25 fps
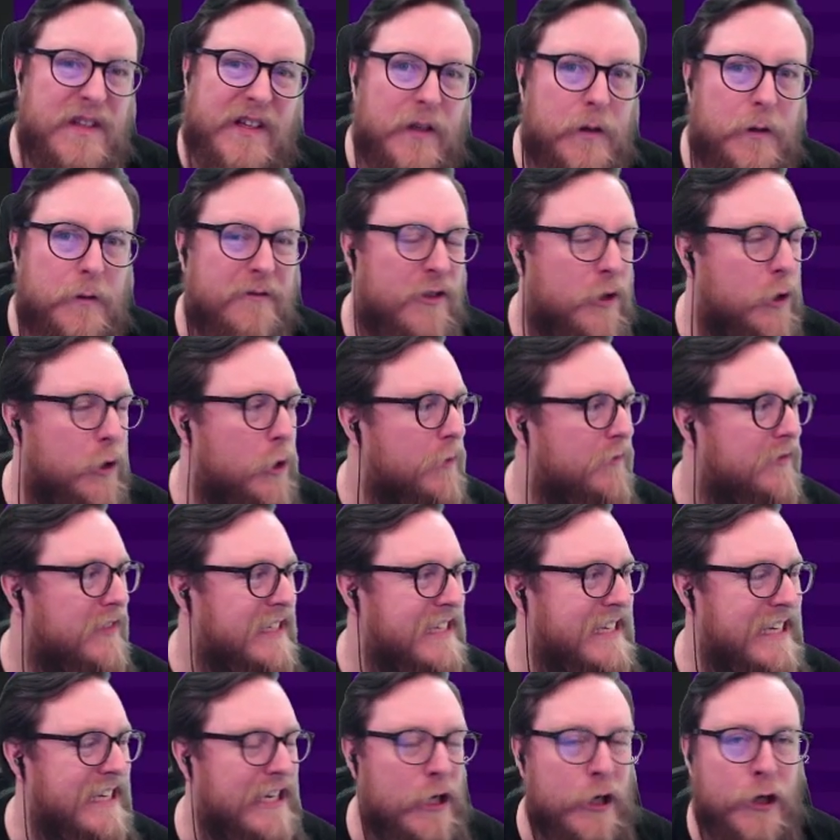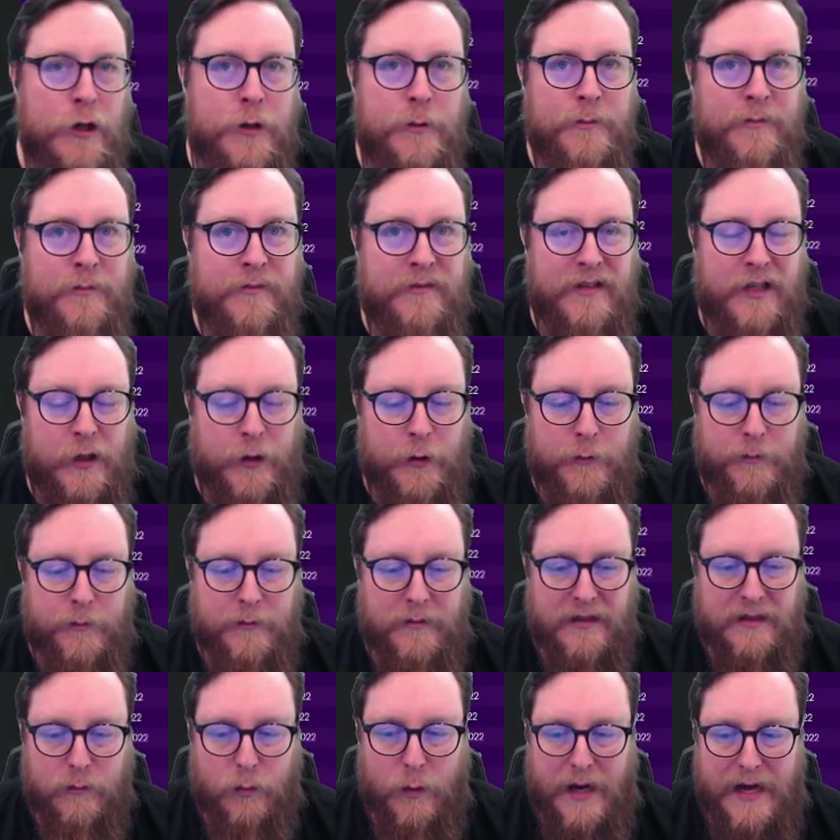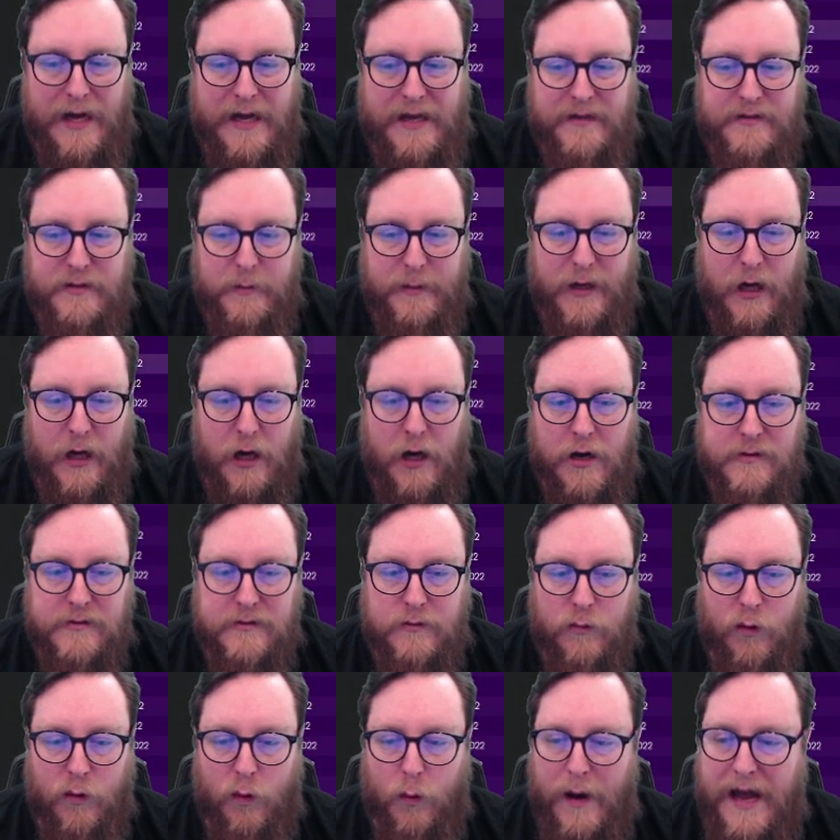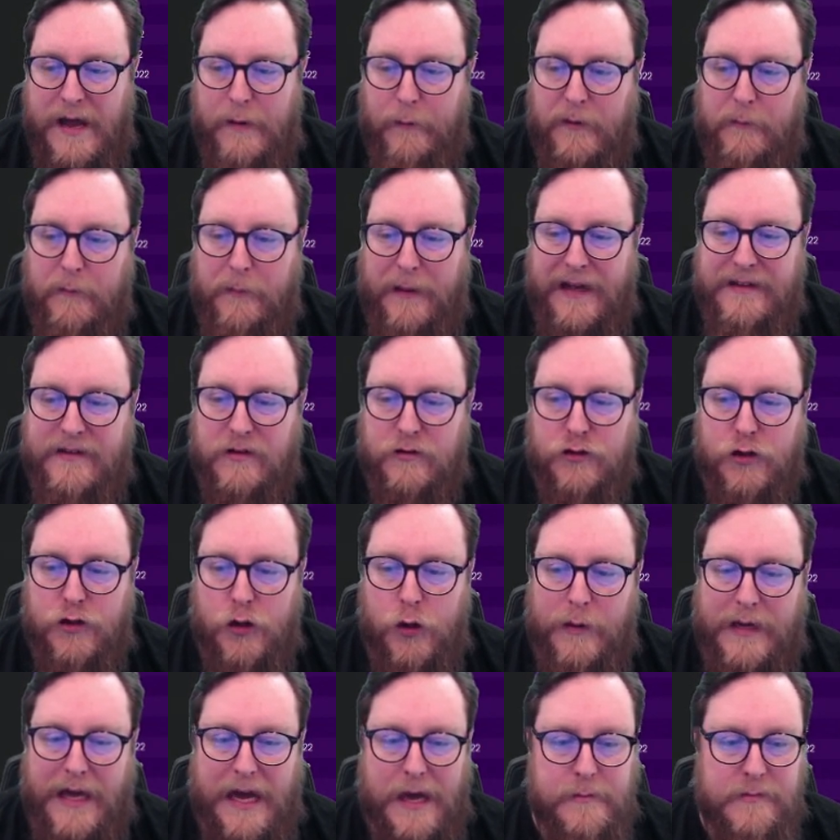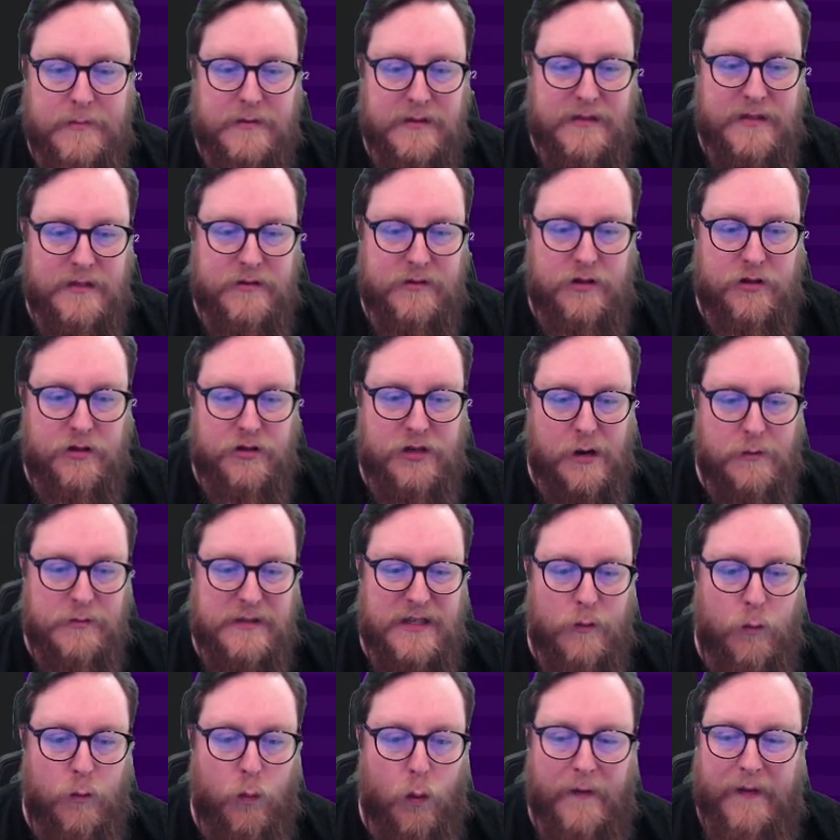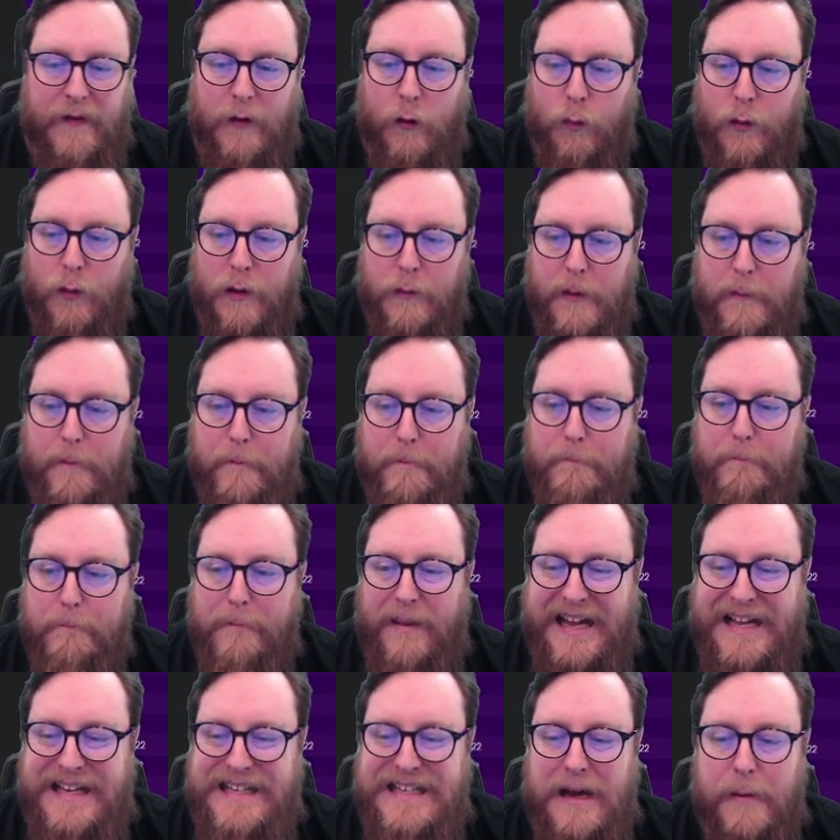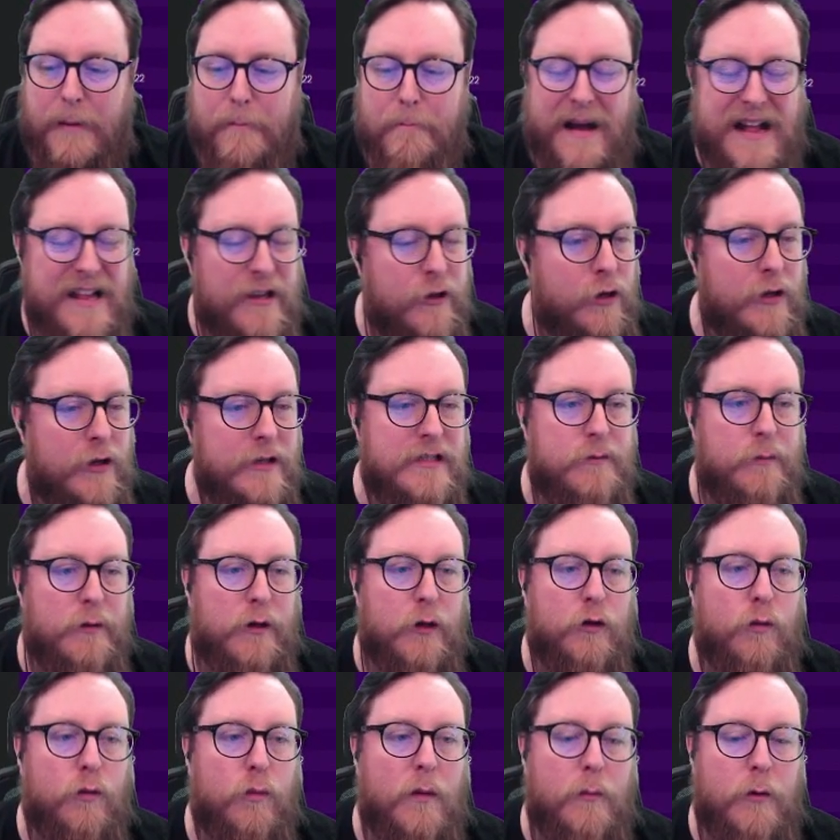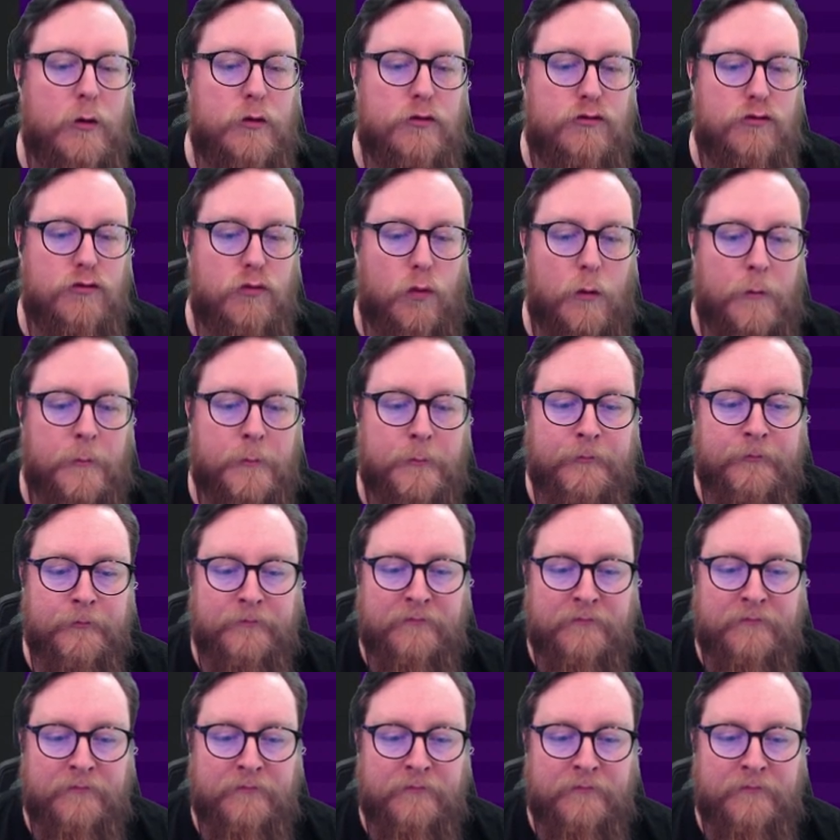Couldn't have done it at home, no way. So we got Arsenal away. We played two games since the Chelsea 1-0 win. We played Man United, we got the 1-1 draw.